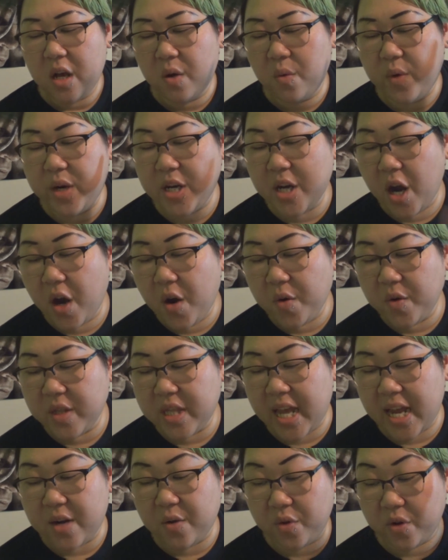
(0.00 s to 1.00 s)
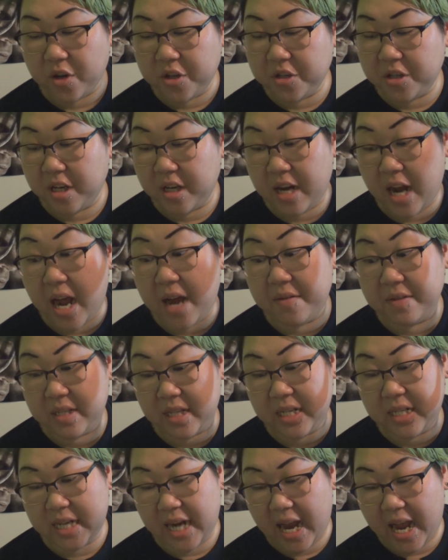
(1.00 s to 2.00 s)
we know that Christian
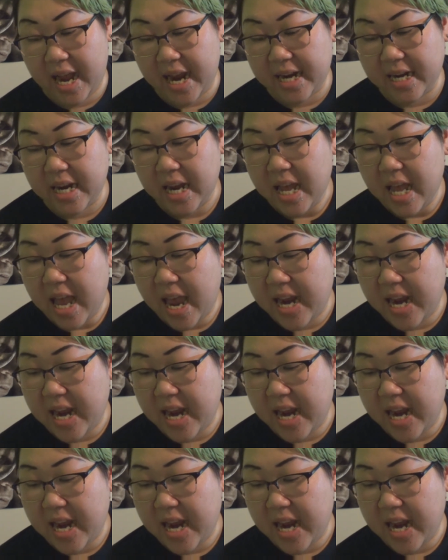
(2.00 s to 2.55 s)
obviously died,